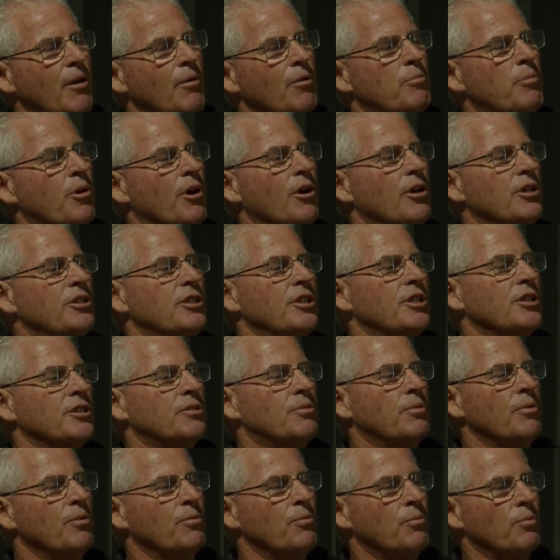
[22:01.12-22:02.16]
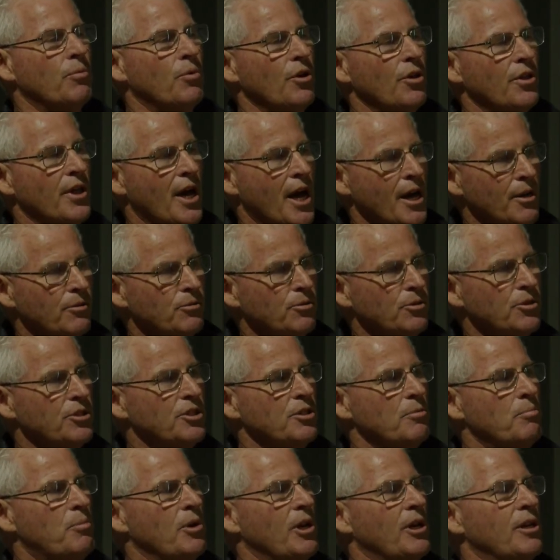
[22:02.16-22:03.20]
with projects with hundreds
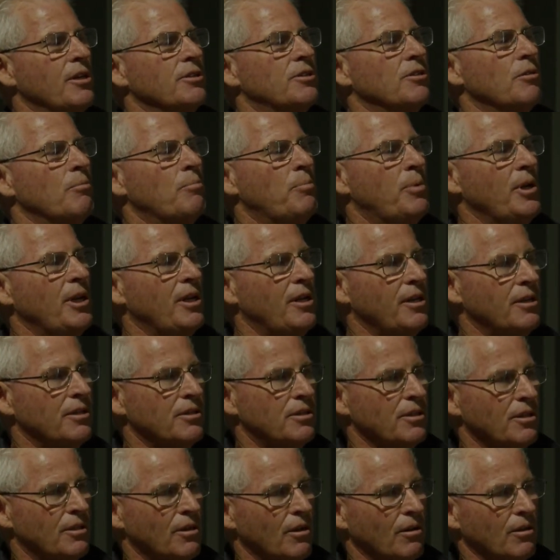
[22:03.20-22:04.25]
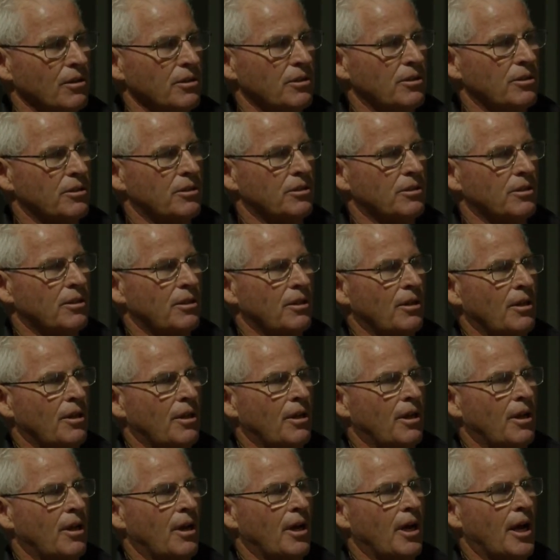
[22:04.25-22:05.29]
of billions or billions of dollars,
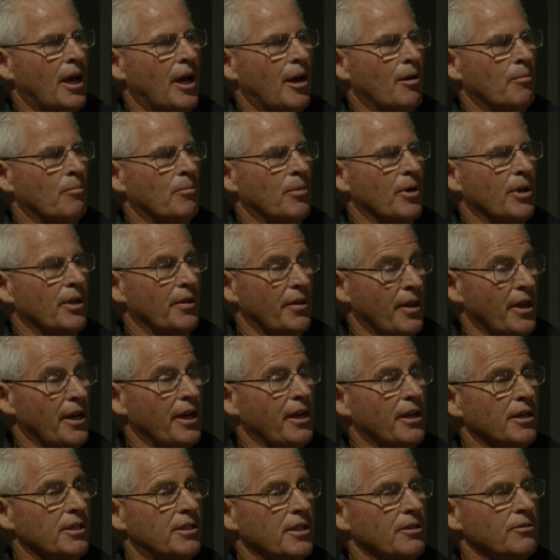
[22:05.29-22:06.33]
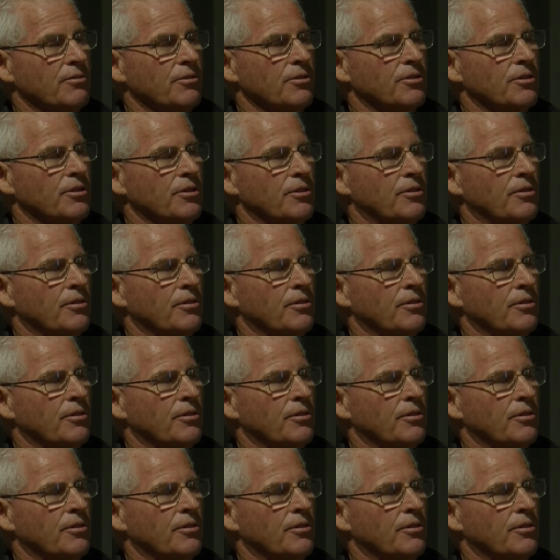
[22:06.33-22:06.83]
and then he gets interested.